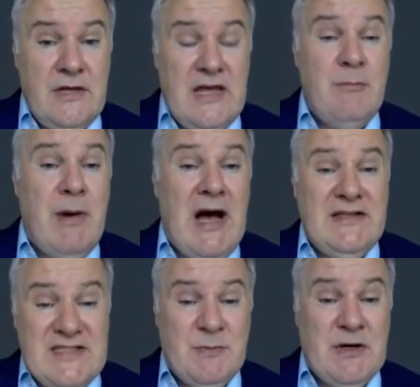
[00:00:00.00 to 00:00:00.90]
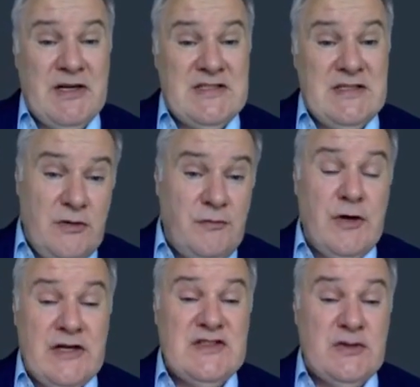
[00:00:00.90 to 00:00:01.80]
and buy this magazine, if
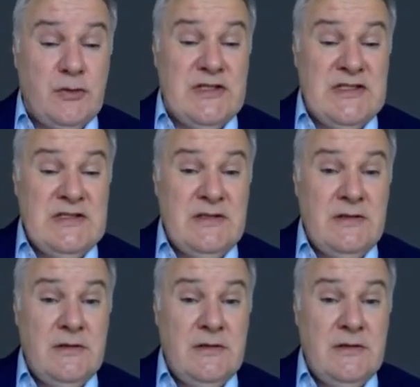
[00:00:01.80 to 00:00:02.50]
you are a tourist,